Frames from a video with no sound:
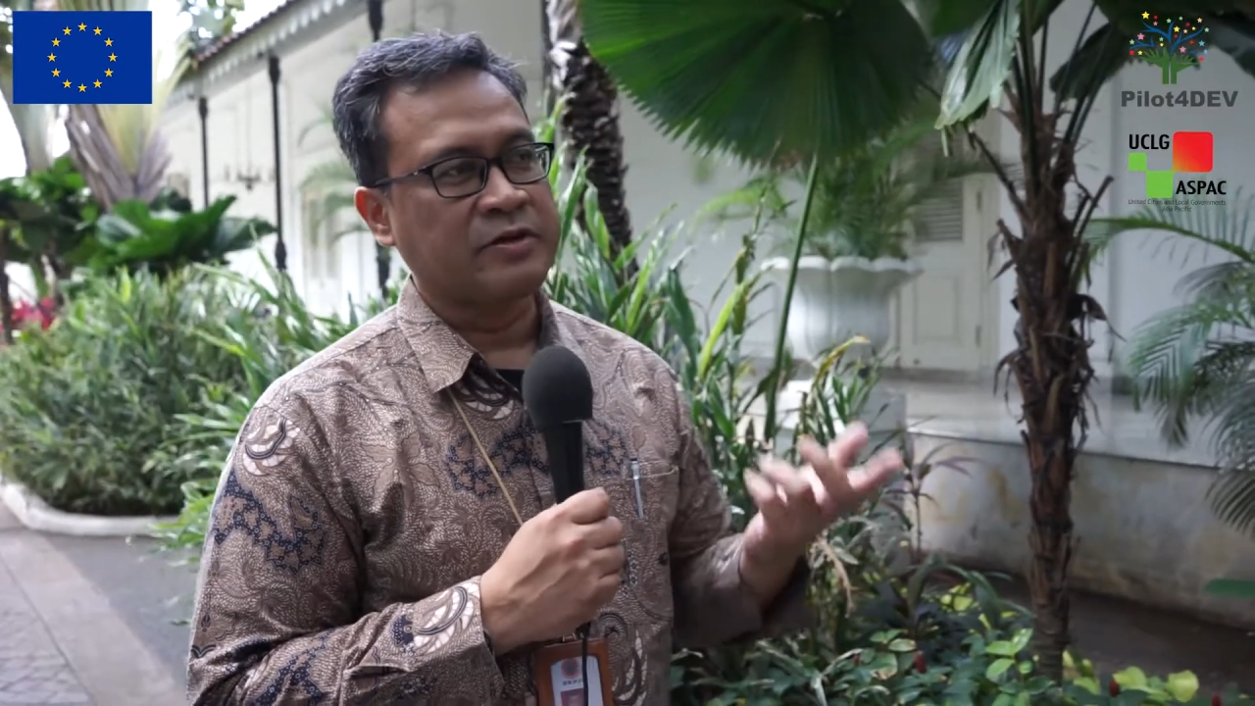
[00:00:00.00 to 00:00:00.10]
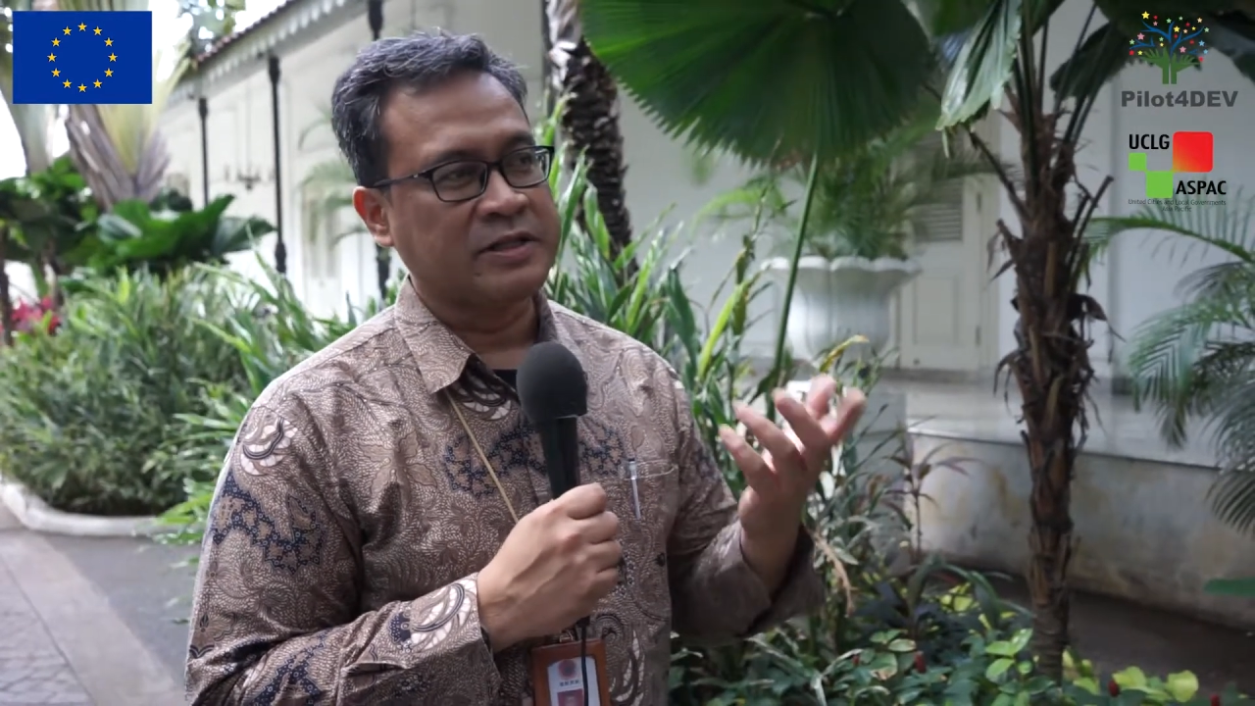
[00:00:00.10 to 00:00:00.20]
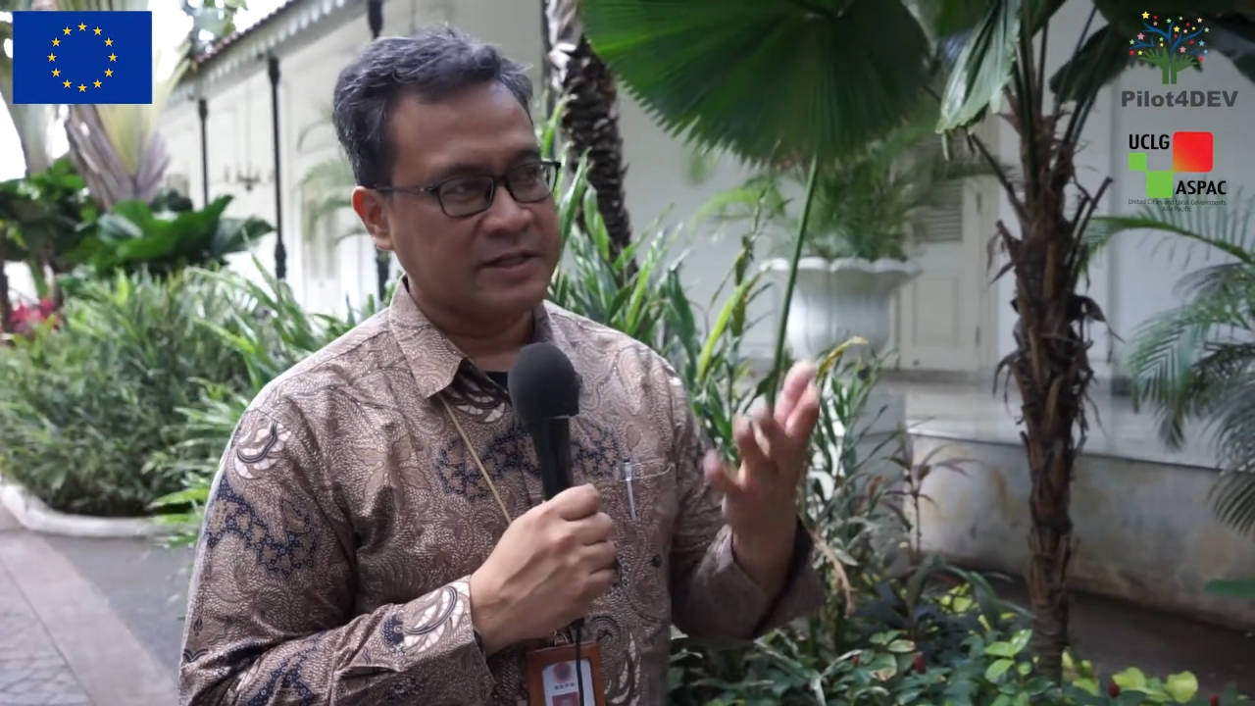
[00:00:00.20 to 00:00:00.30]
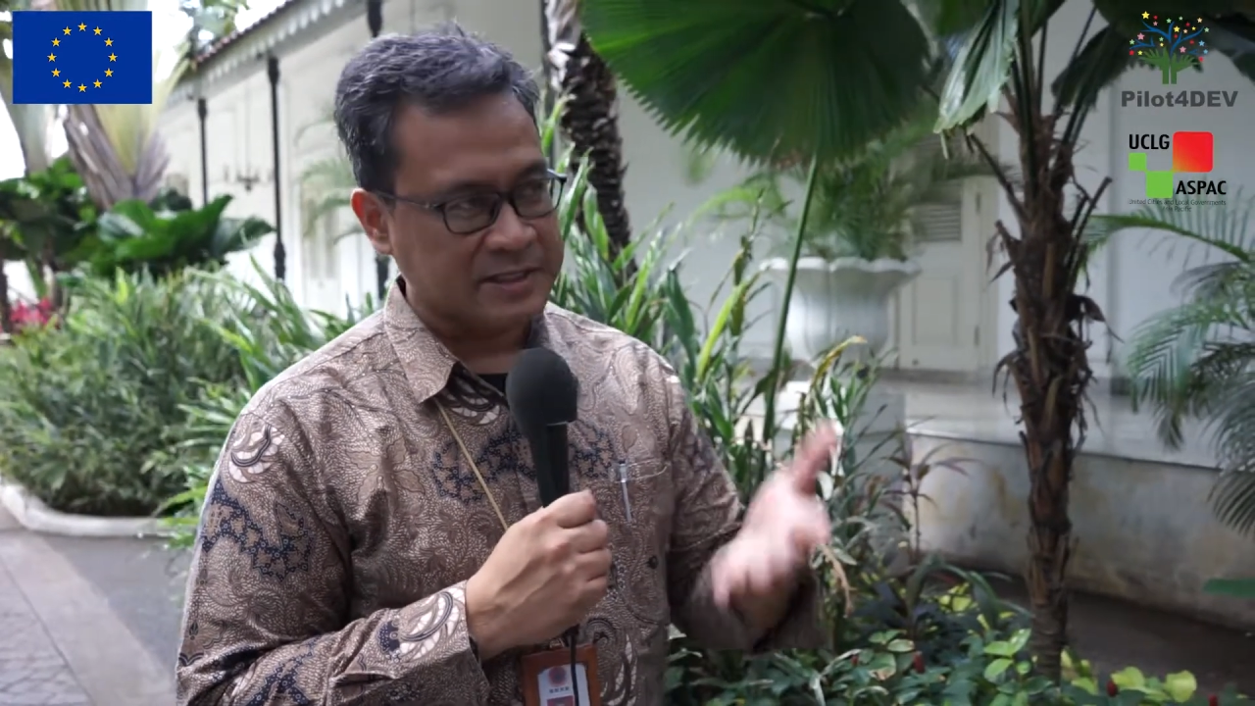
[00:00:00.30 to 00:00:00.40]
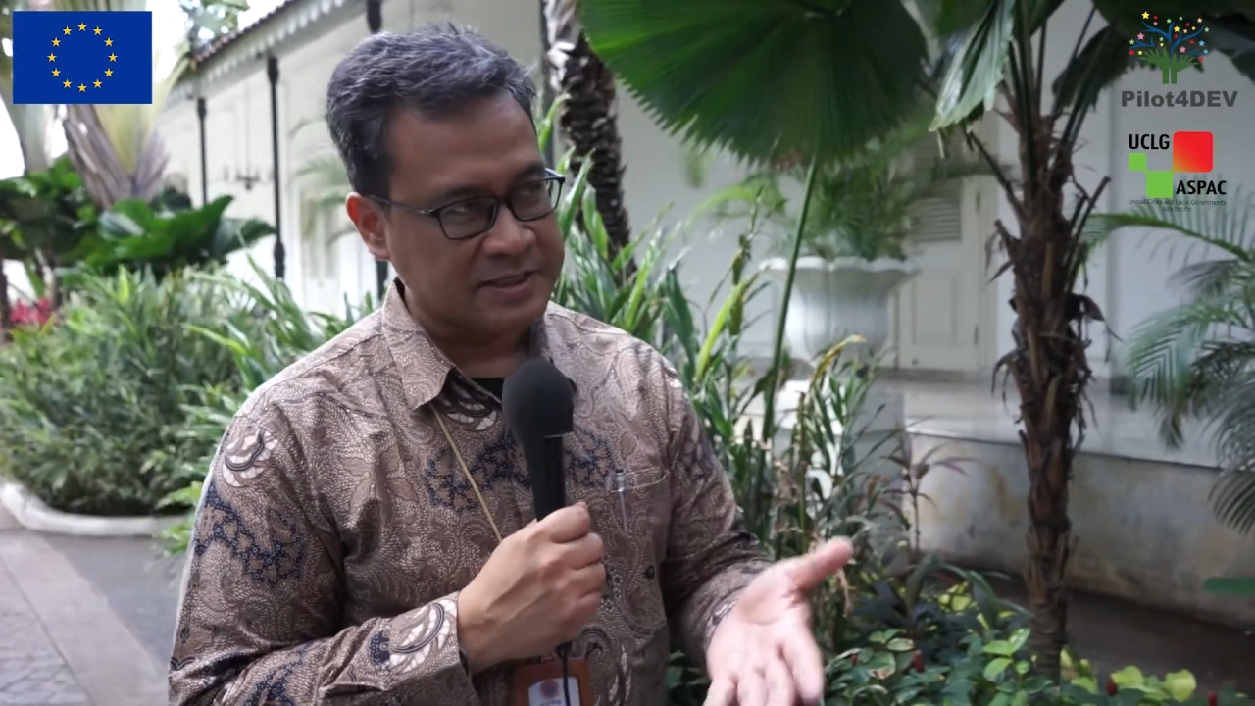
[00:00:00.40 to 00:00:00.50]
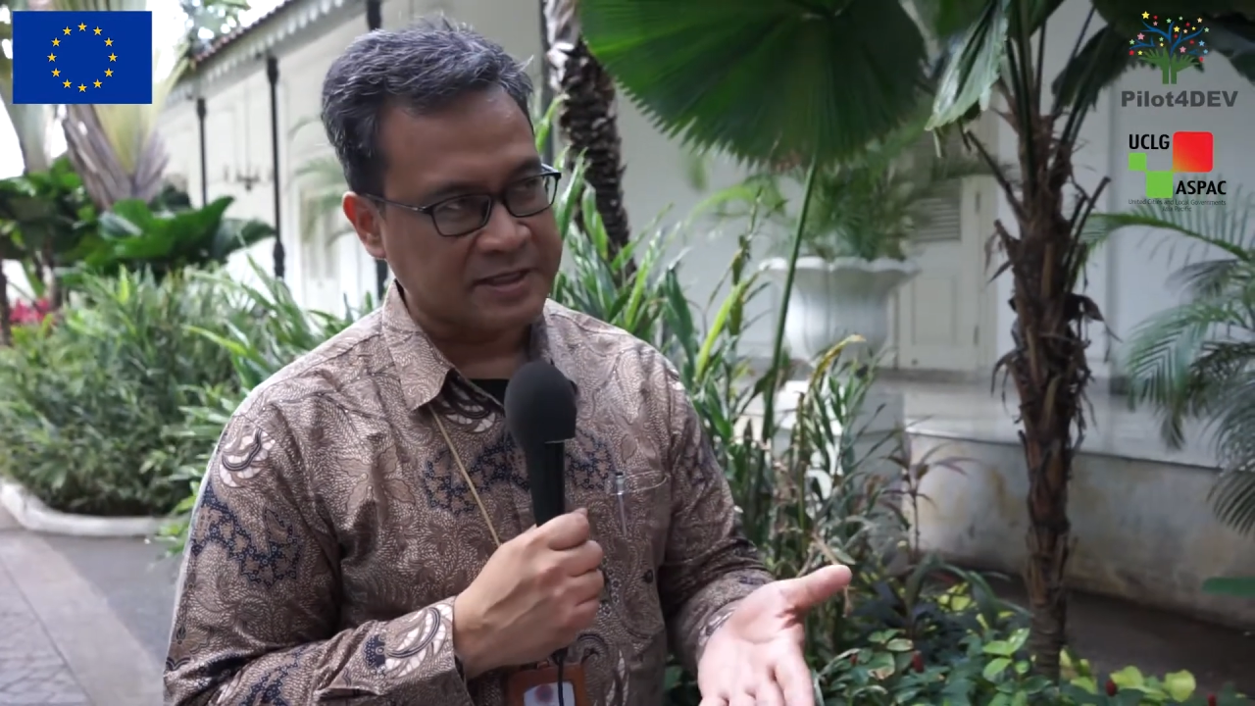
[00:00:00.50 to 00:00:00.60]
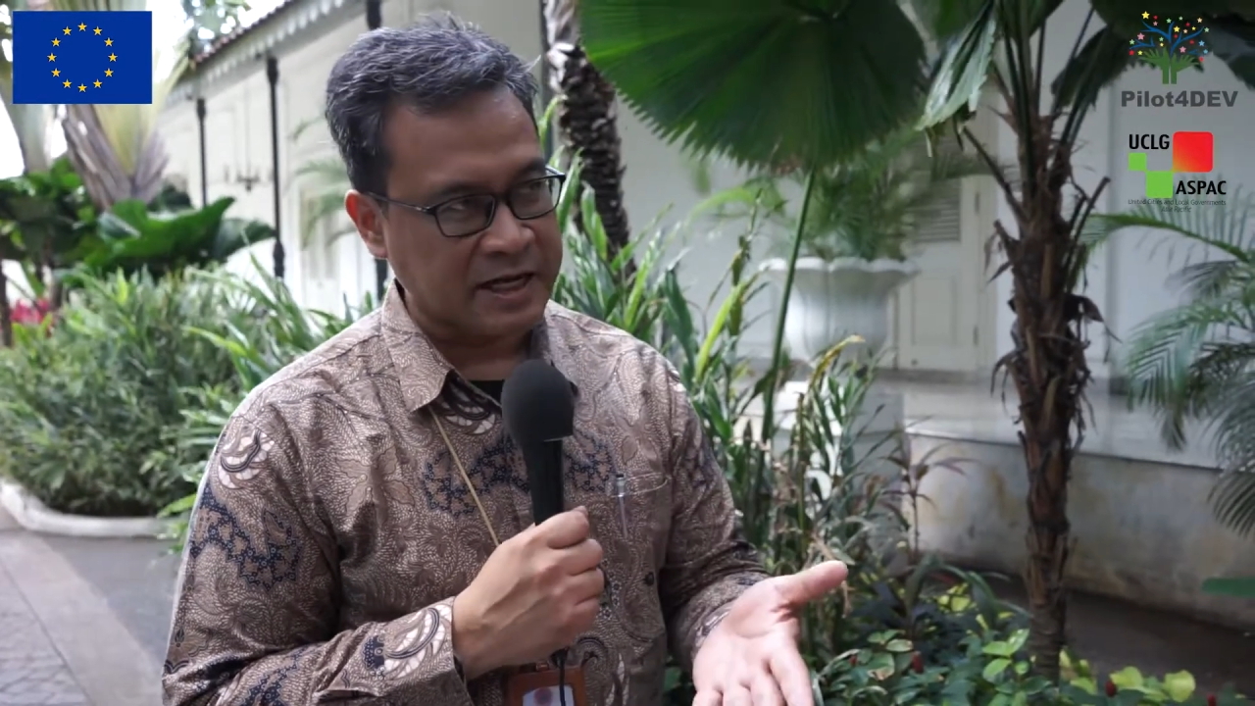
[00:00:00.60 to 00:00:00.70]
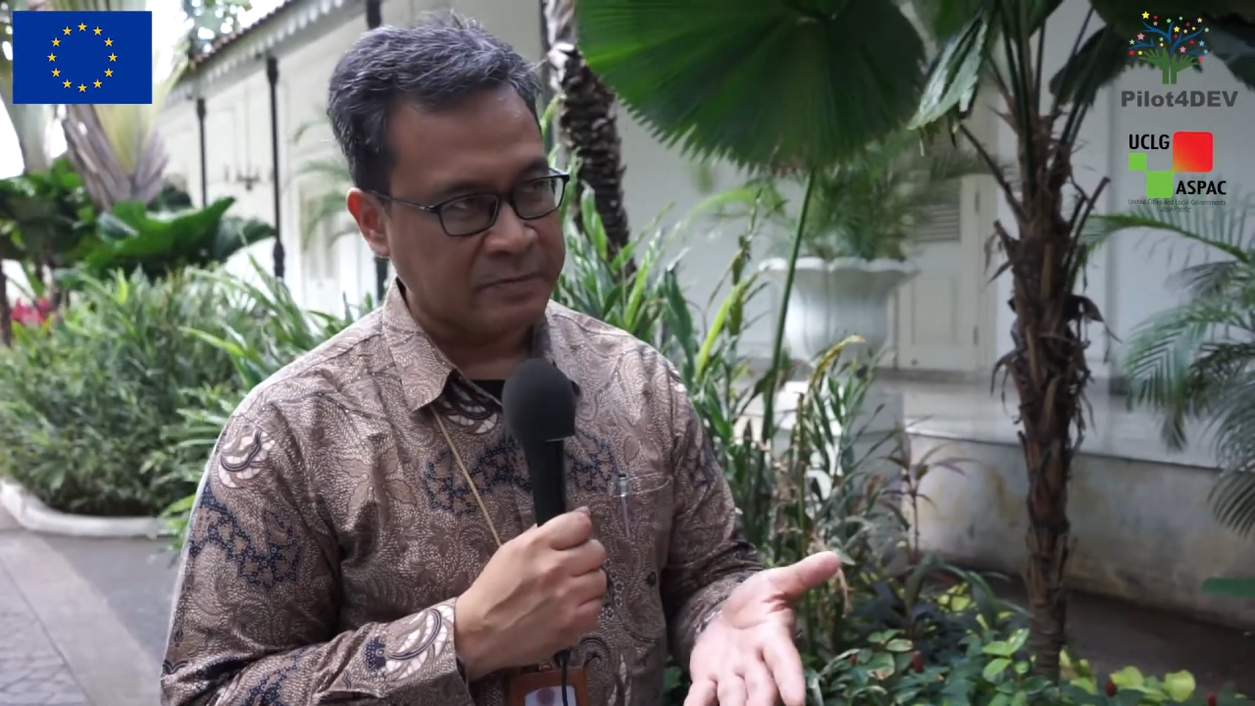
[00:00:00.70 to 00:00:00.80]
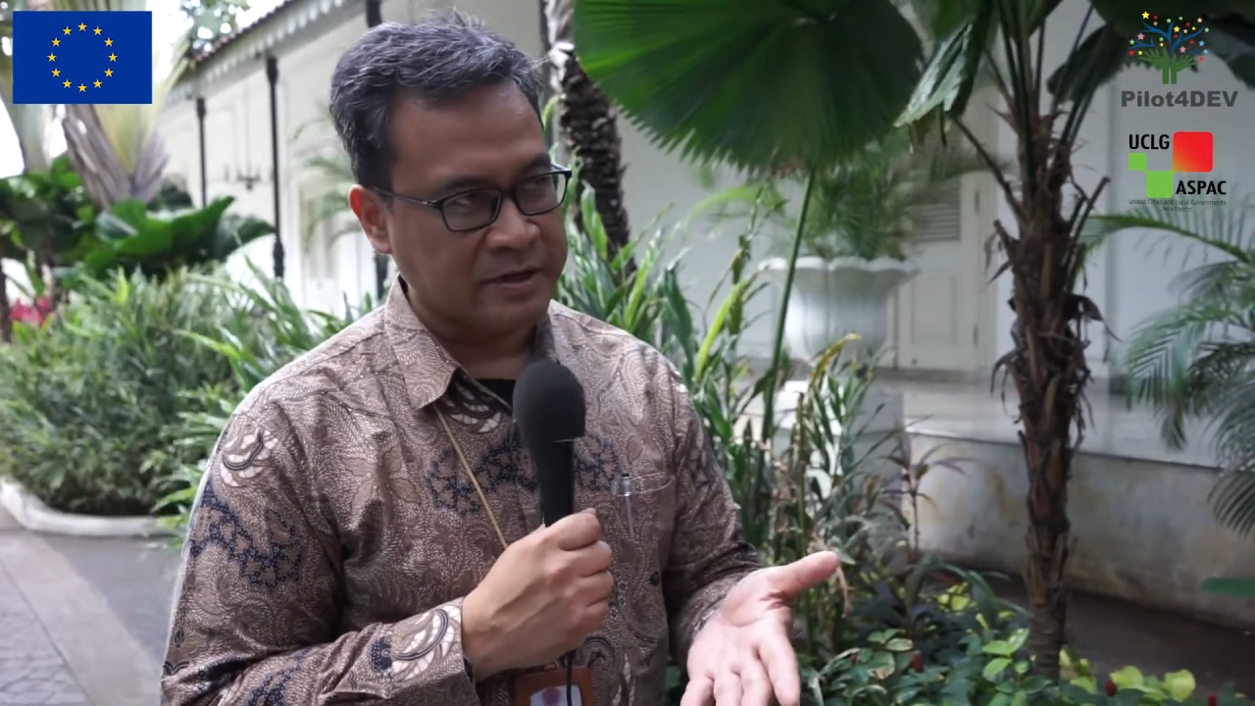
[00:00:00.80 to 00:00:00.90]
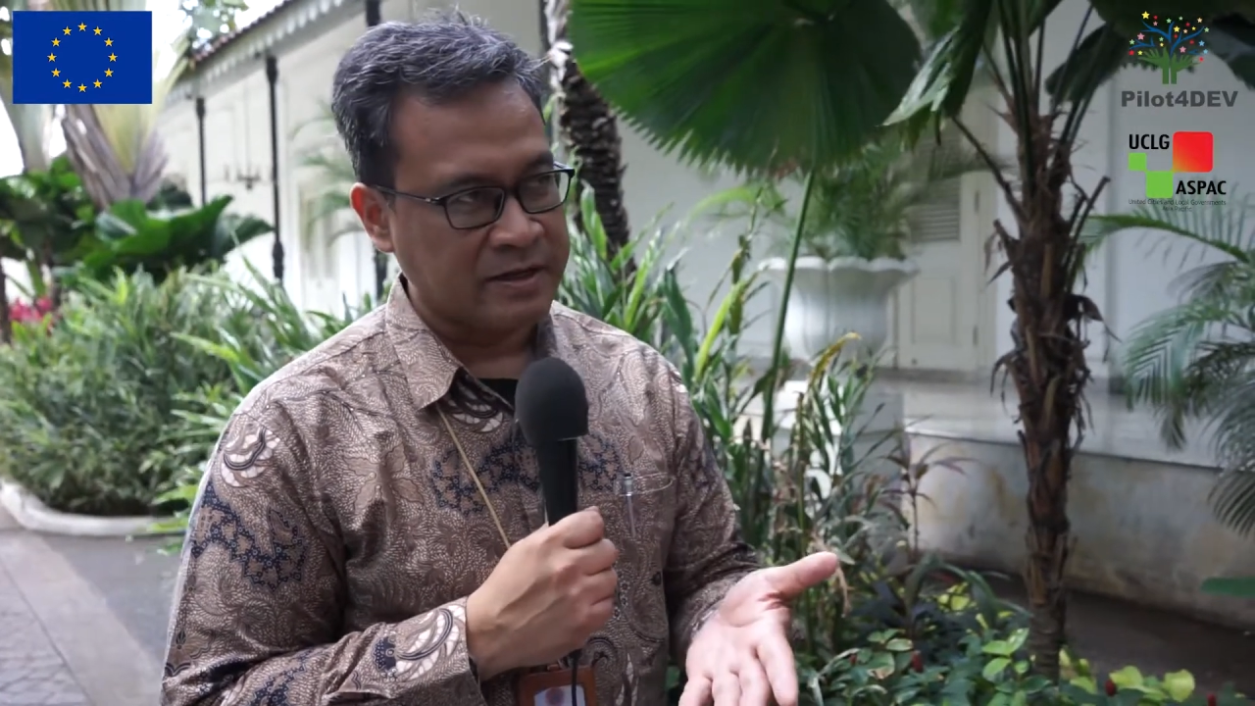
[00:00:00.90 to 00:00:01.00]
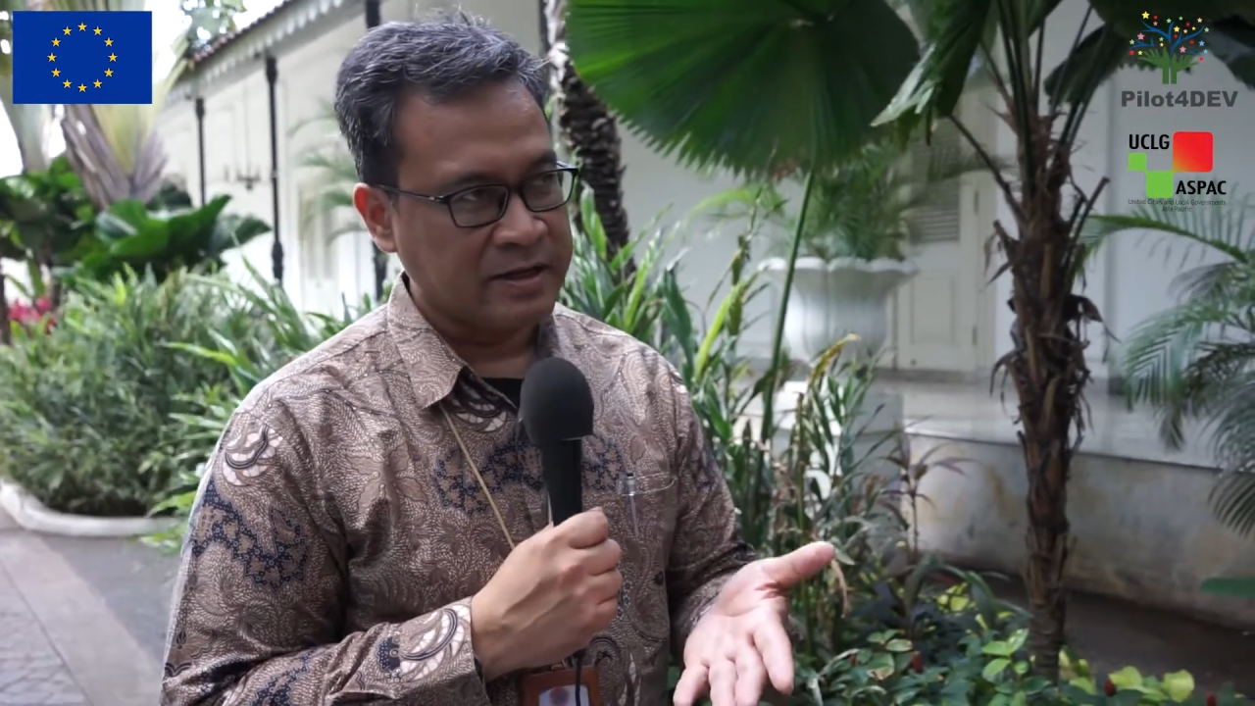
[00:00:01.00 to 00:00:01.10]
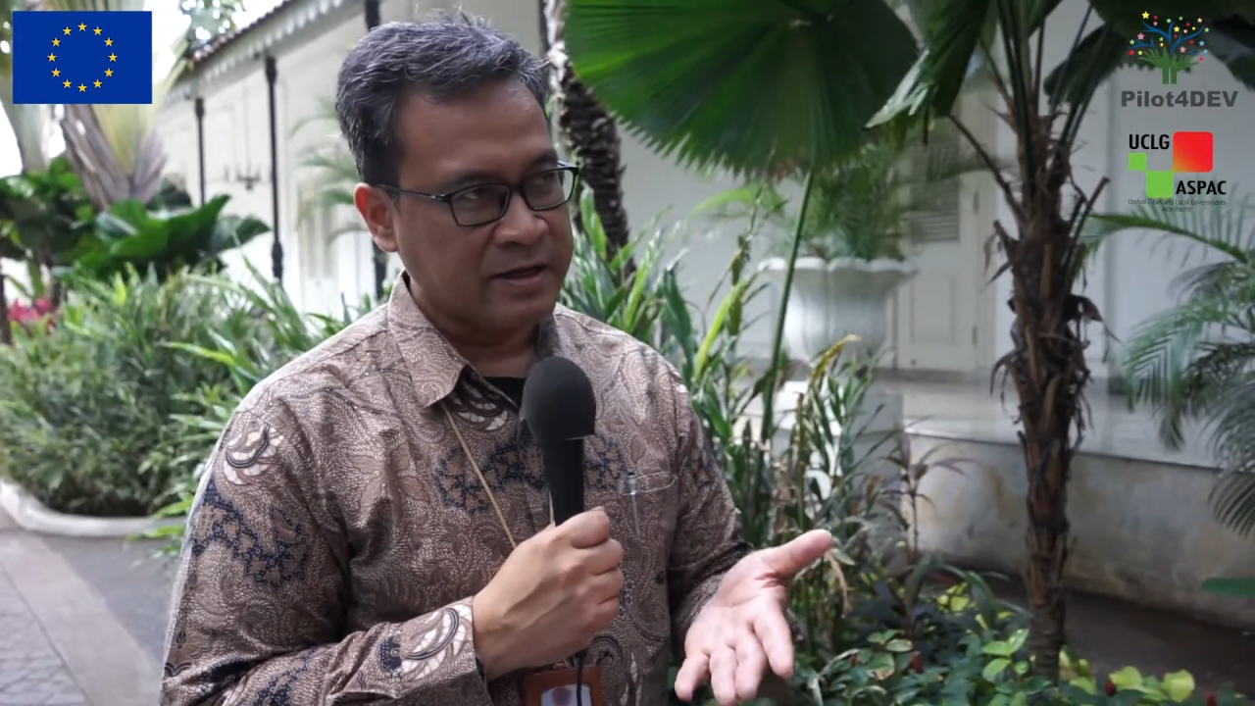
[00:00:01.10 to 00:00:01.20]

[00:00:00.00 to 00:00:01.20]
the disaster happen.